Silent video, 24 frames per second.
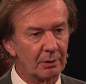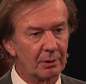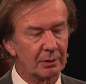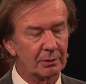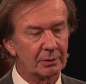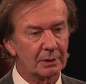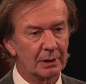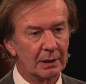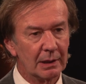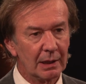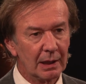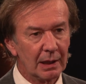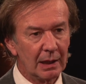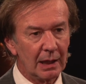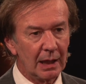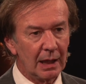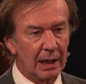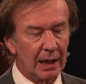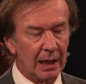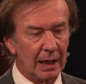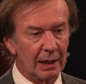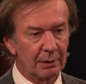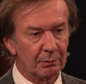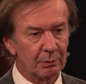bone.
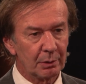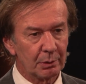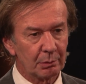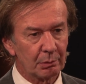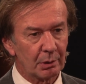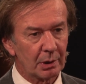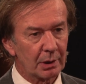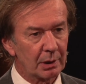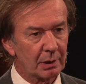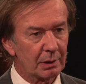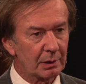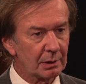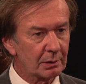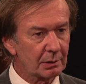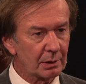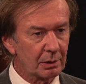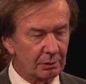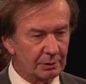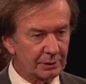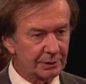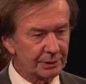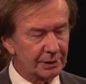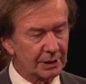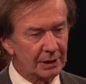And we were
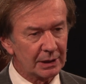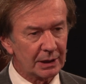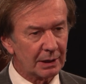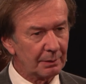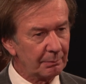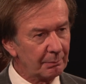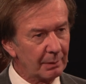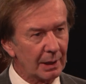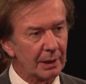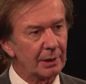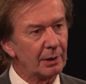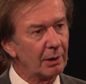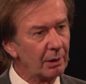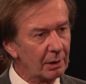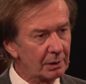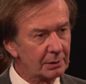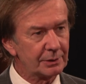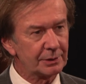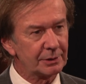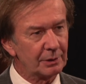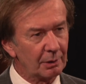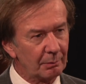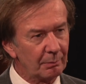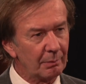considering, but
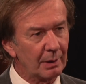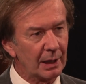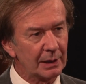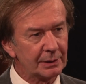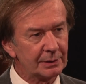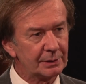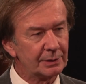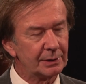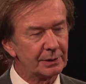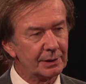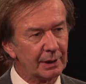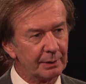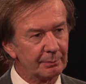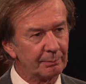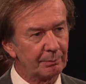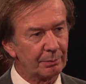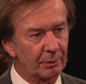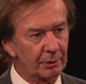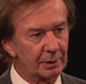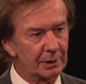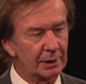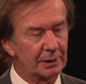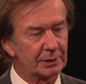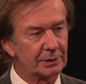not so much, the
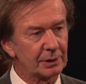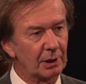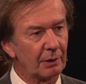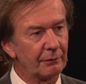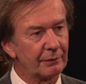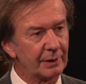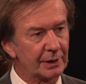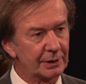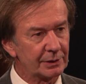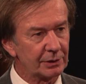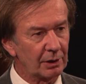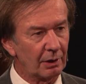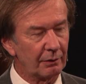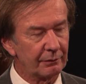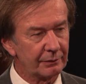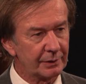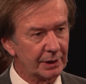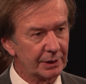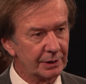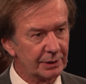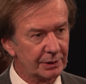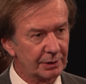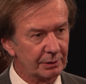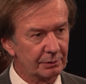importance of the
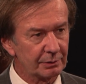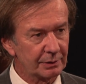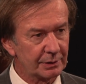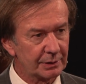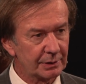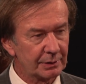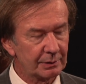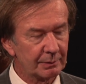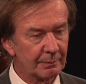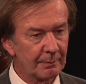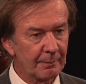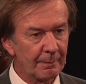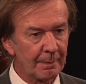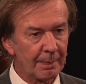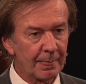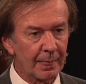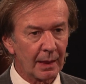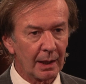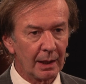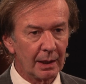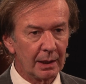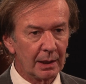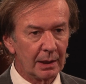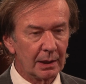soft tissues.
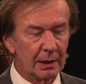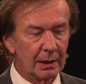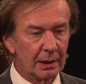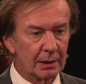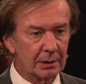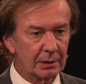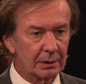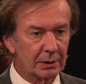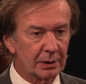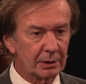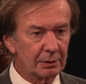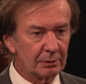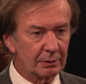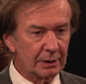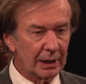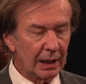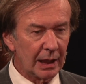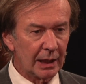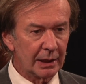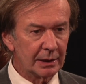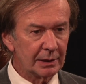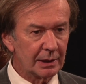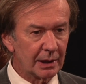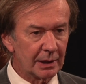
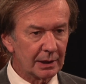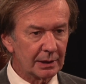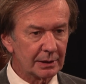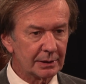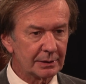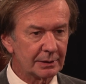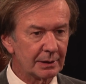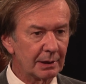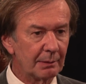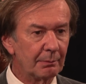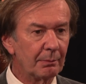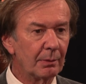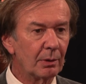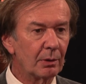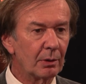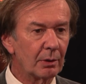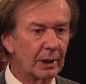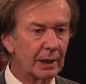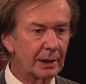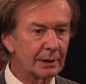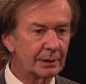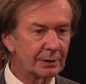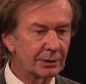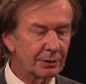Today there is
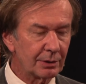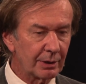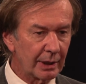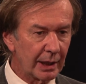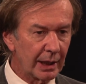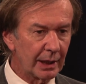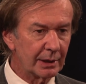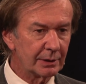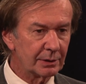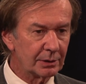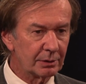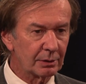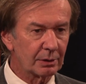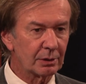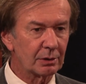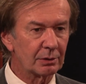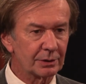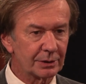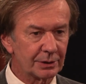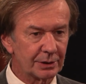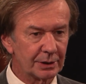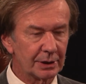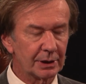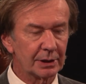a trend to
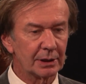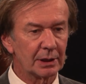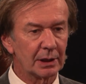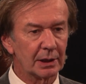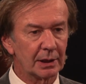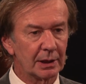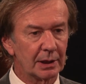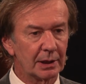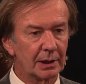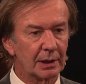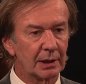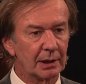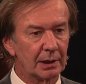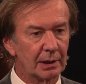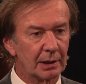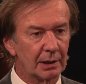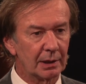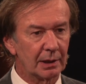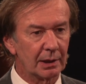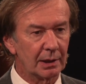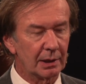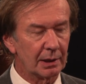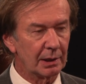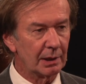consider
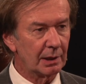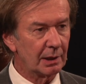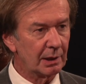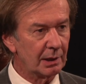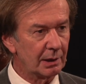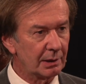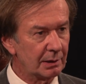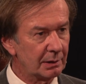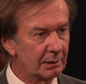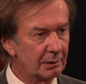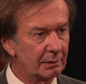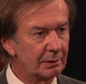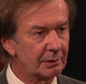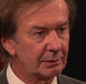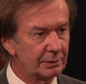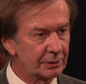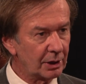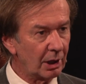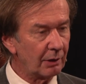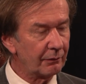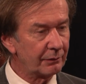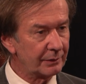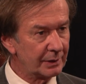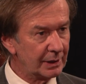
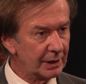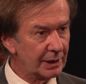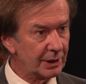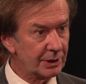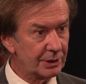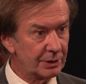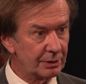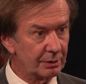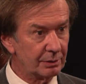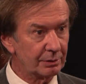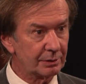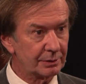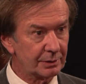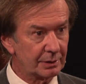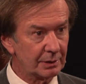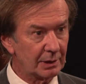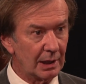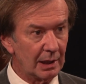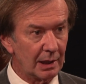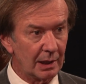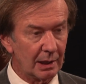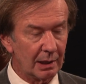soft tissues